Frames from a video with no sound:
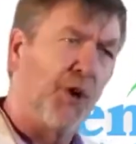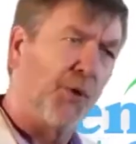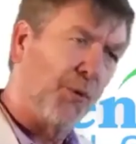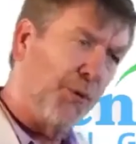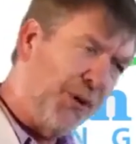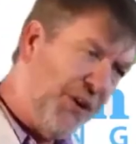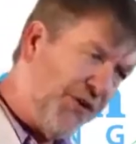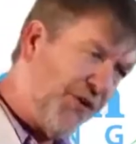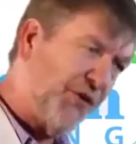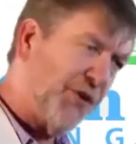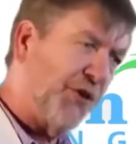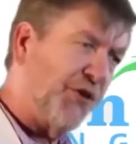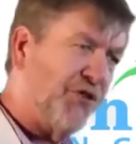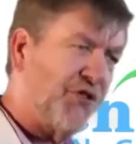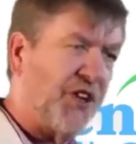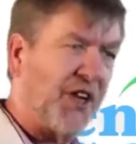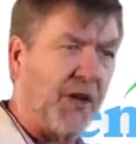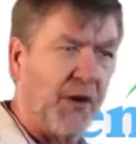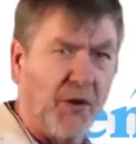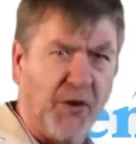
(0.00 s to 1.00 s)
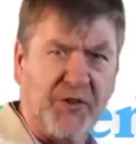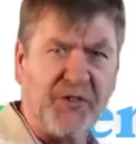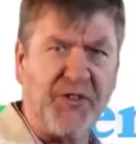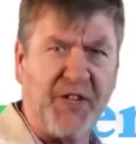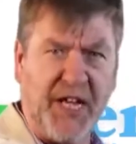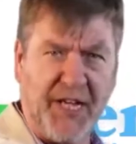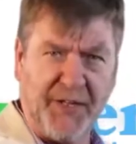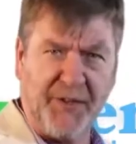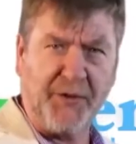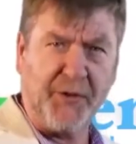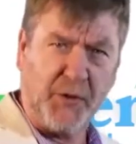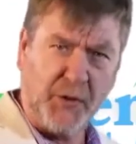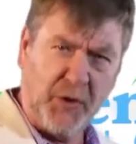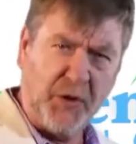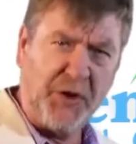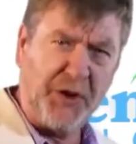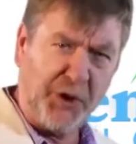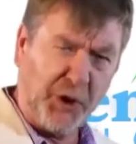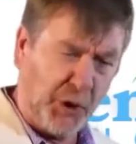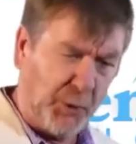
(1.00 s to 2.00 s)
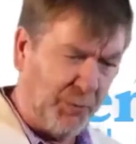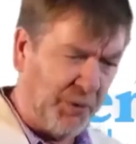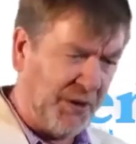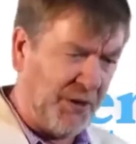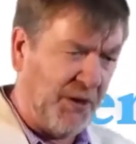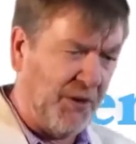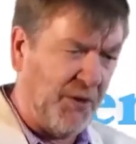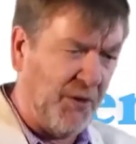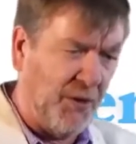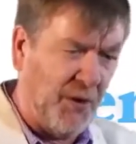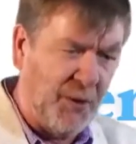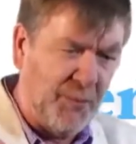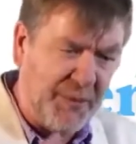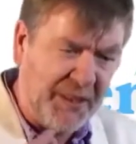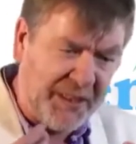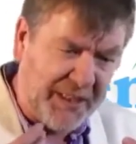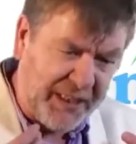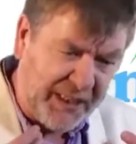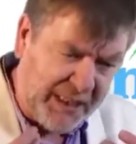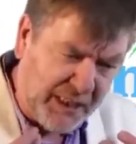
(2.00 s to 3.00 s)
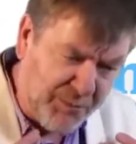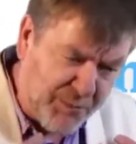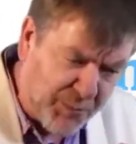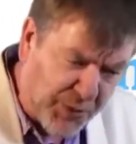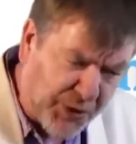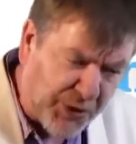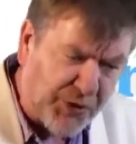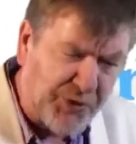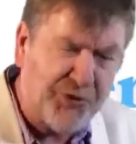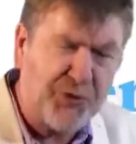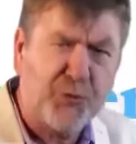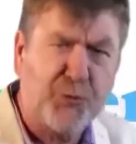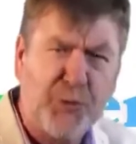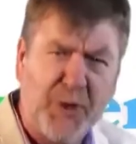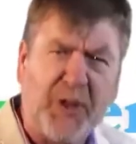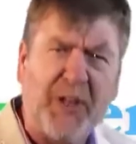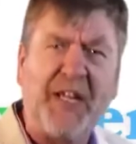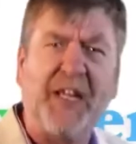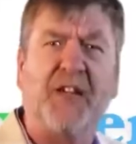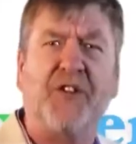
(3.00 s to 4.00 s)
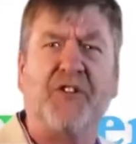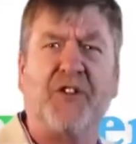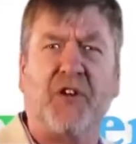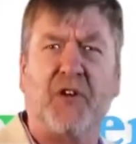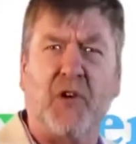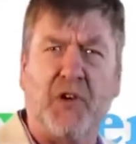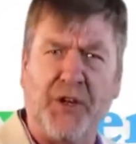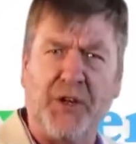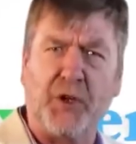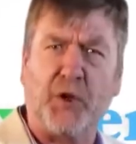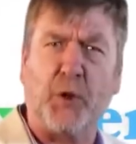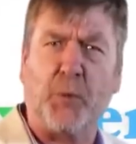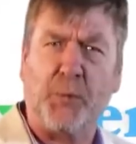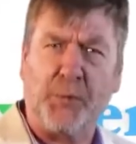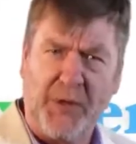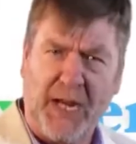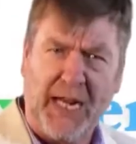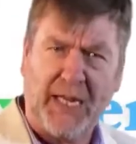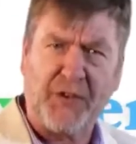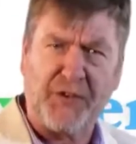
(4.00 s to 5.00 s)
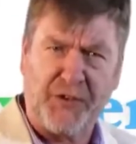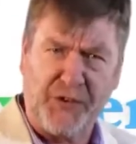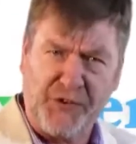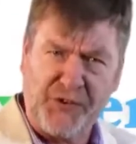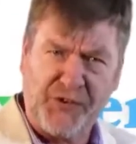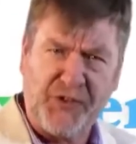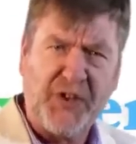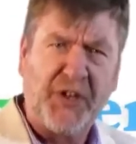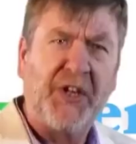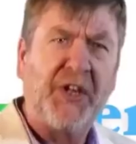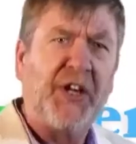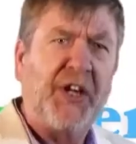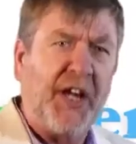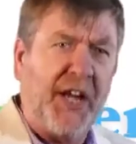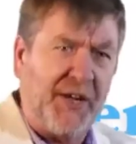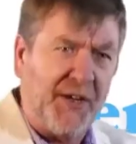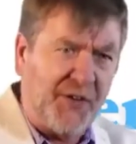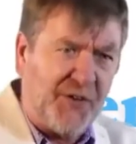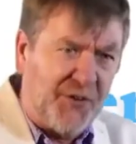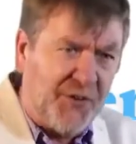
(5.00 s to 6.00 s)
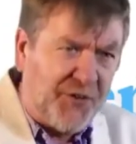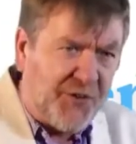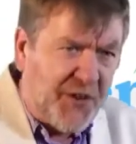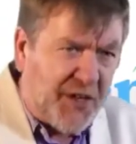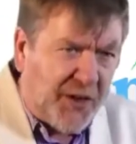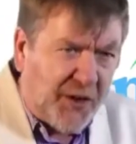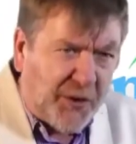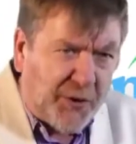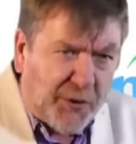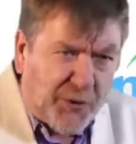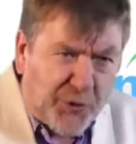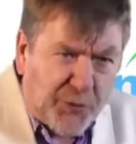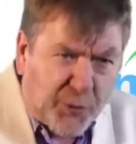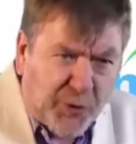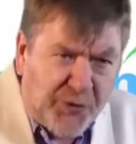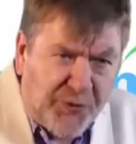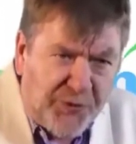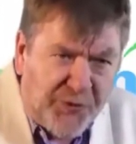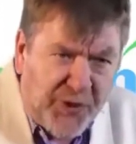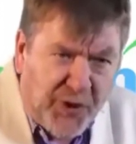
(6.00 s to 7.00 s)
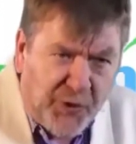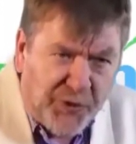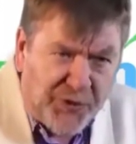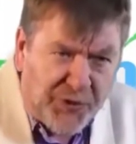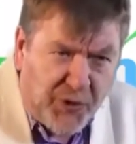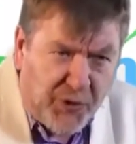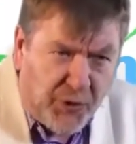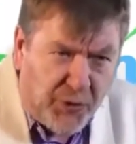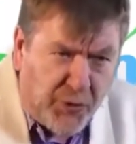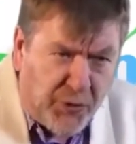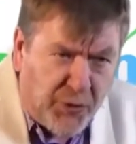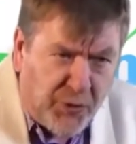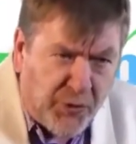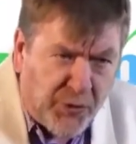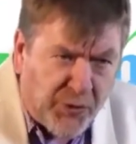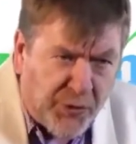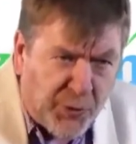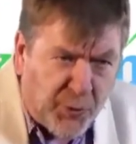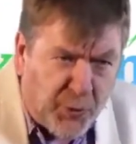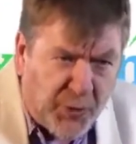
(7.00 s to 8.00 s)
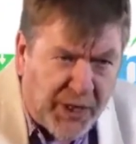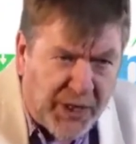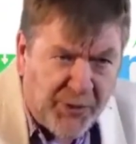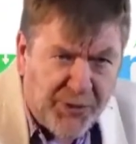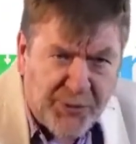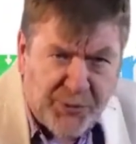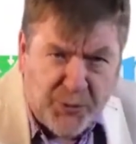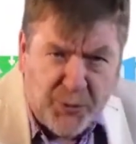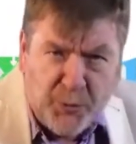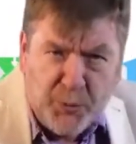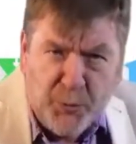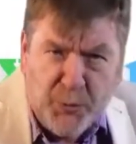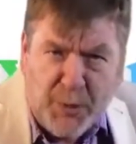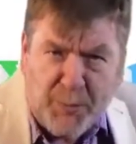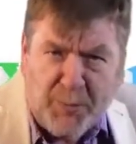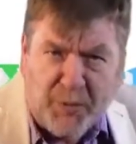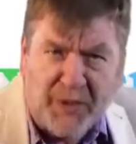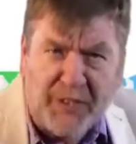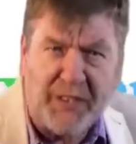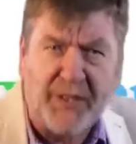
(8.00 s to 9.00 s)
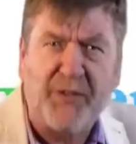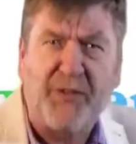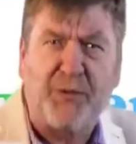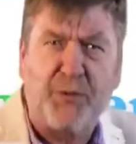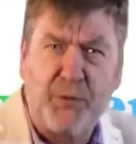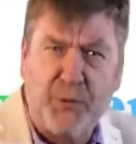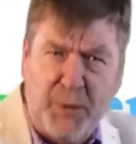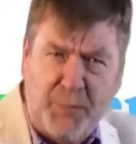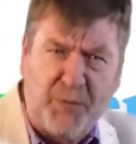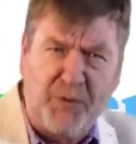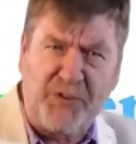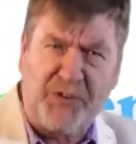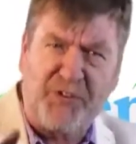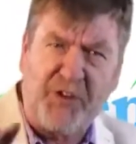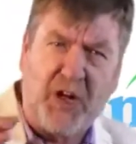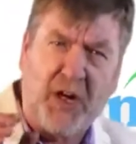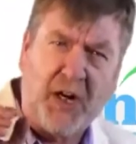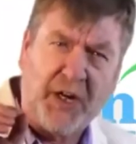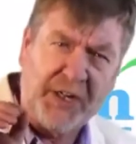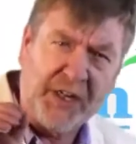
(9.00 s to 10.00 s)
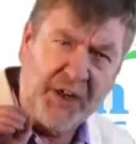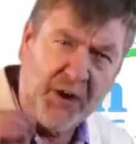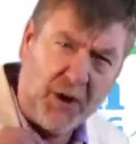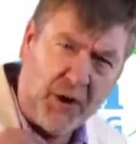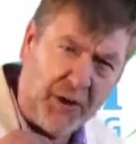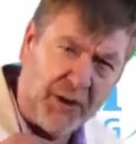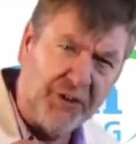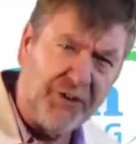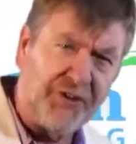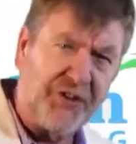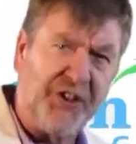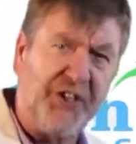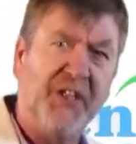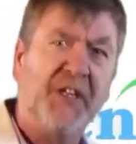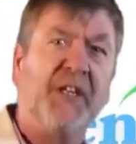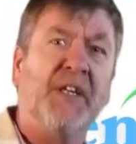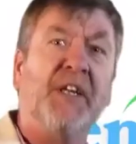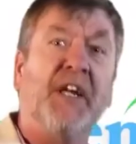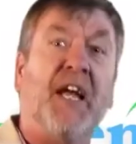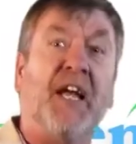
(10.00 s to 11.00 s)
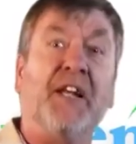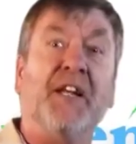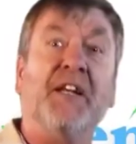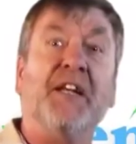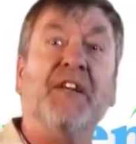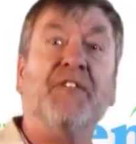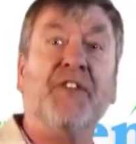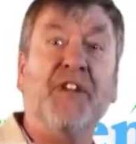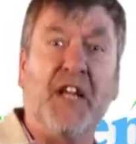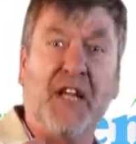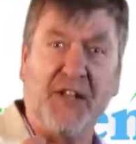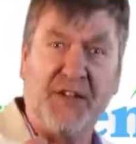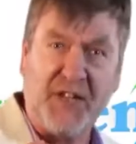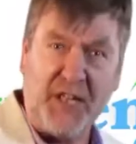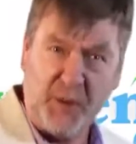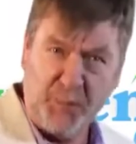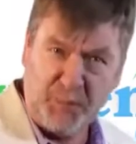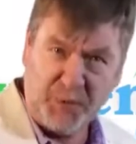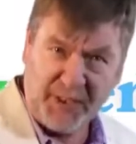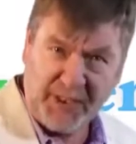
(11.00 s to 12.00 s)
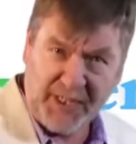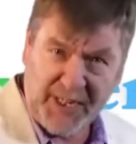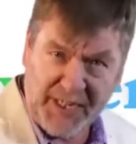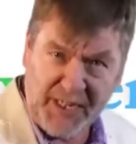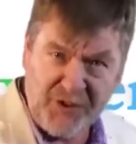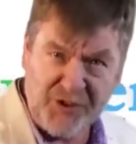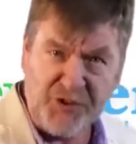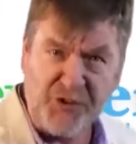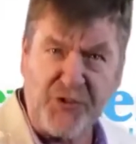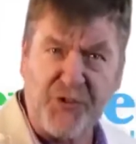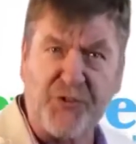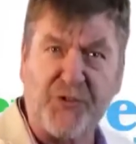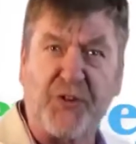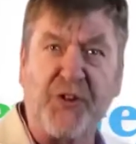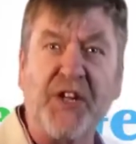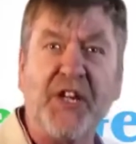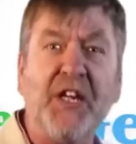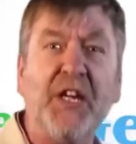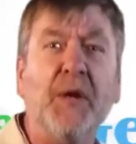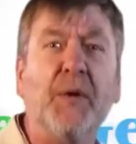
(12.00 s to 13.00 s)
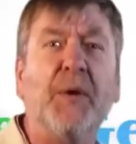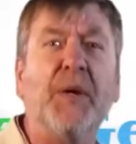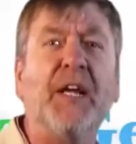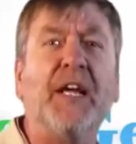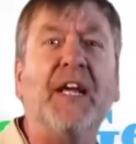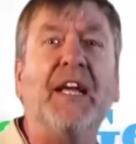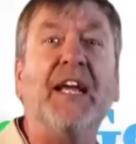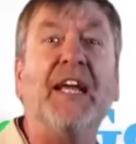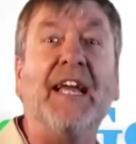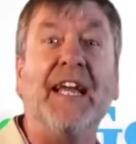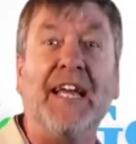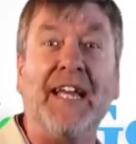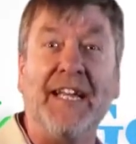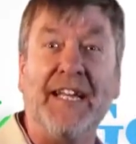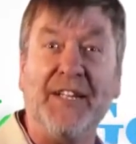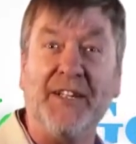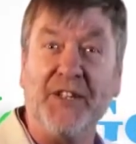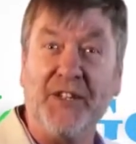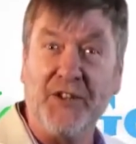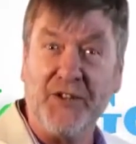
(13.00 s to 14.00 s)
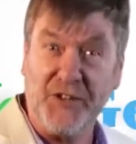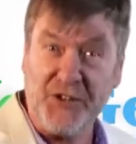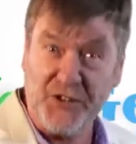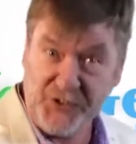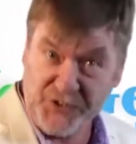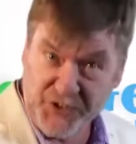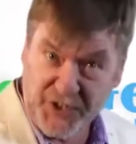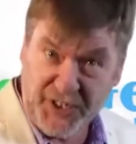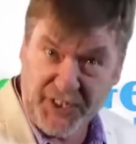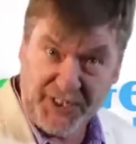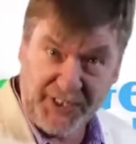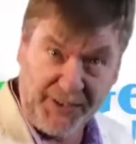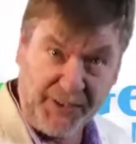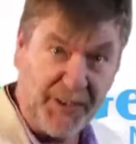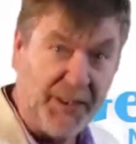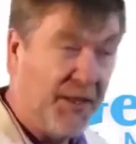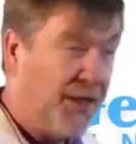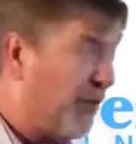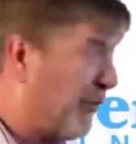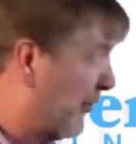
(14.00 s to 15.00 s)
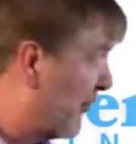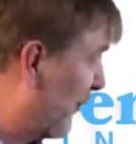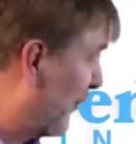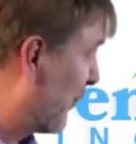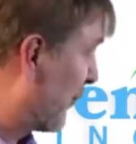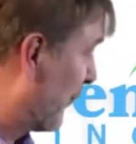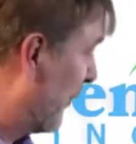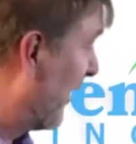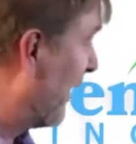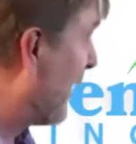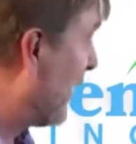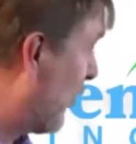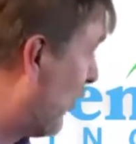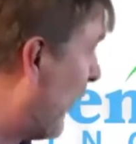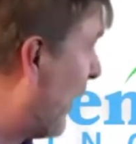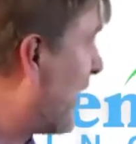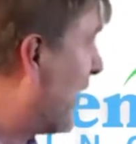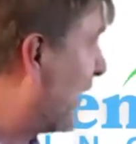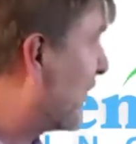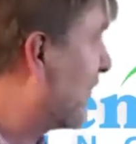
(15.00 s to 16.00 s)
Research had looked at it earlier, but it only emerged really into clinical practice, and its fingers were felt all the way through ripples of audiology, and it even had implications for hearing aid design, which is really quite